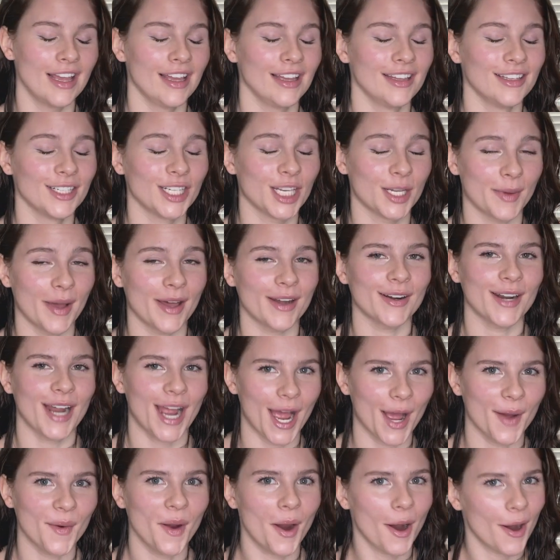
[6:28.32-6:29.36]
no matter
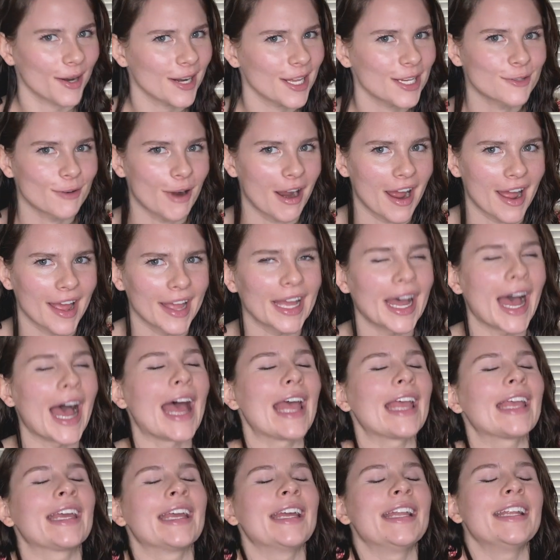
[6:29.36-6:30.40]
how hard I try, I
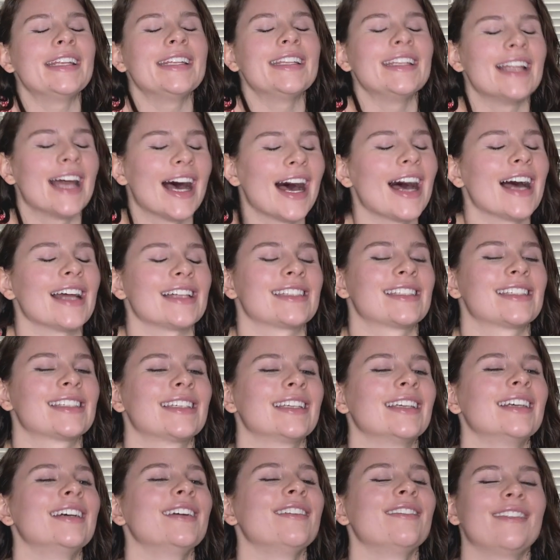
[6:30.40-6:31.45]
cannot
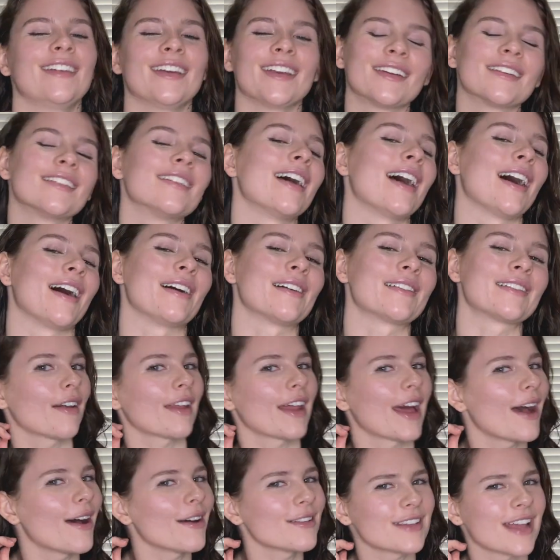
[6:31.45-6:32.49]
figure out
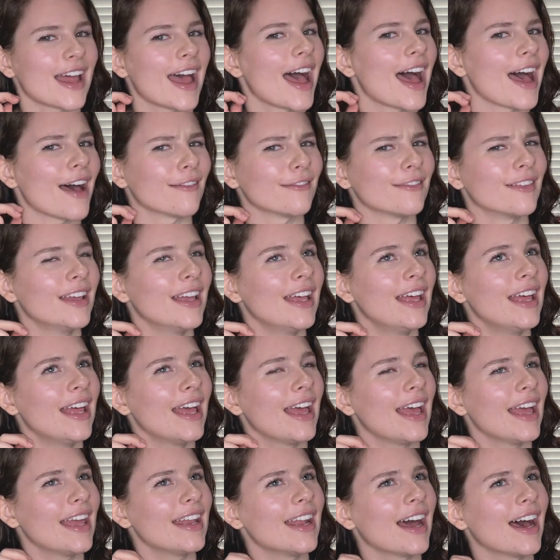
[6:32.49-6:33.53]
how to have
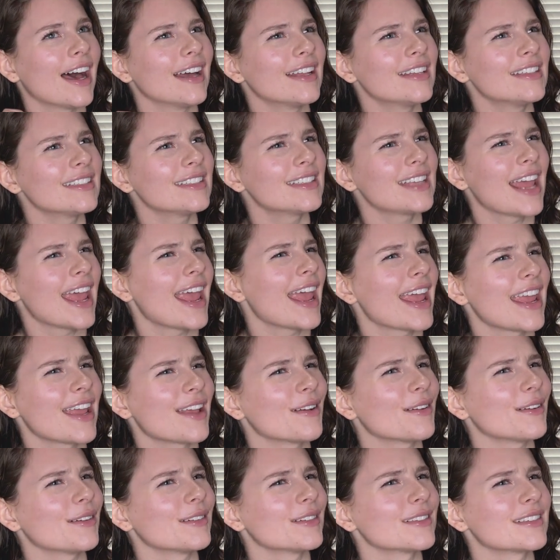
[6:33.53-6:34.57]
an
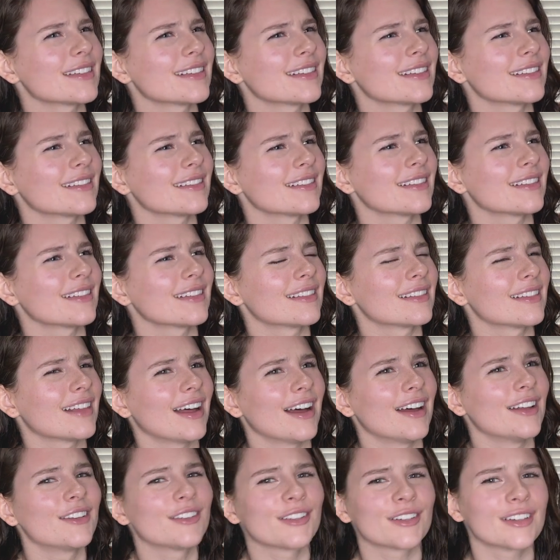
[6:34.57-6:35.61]
untangled
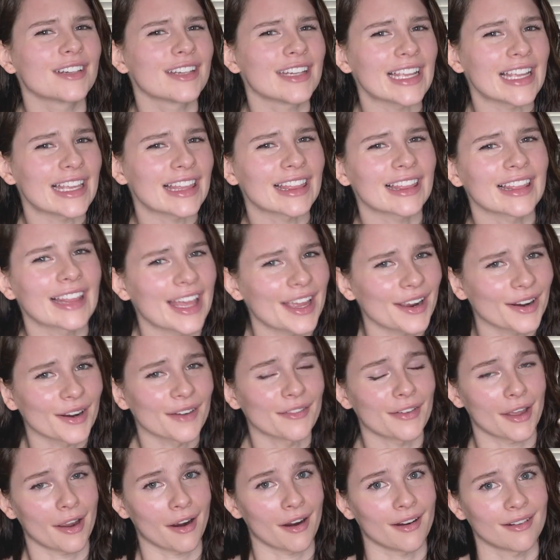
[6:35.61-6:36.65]
underneath layer of
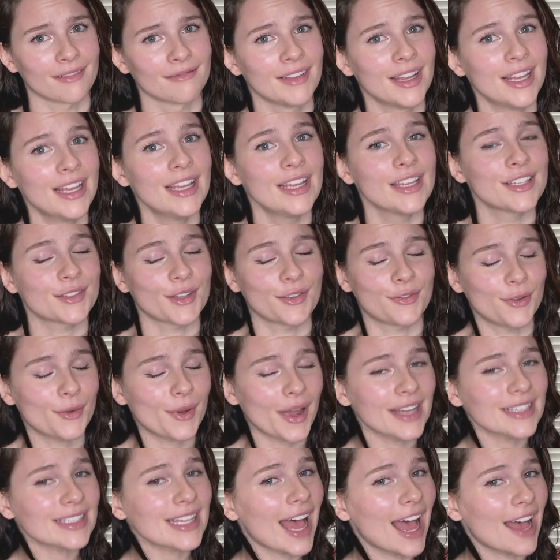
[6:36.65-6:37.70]
hair. So if you
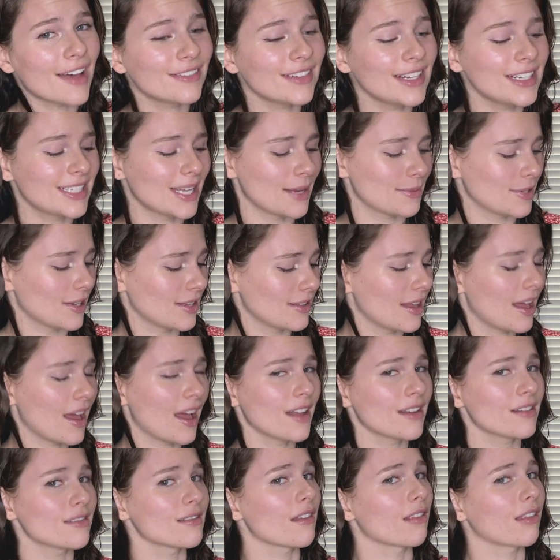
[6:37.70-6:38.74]
guys have any tips on
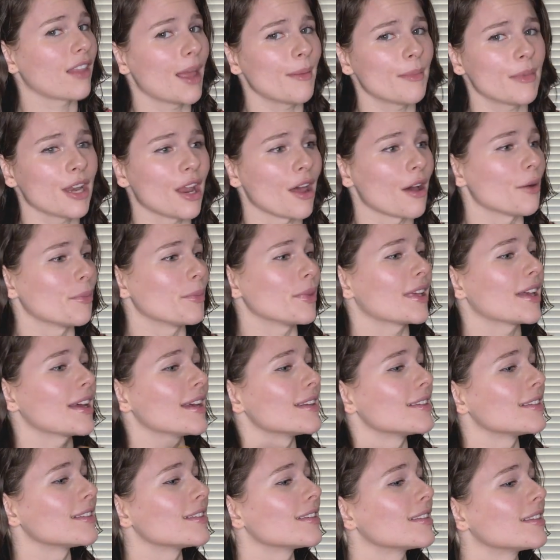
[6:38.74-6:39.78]
that, let me know because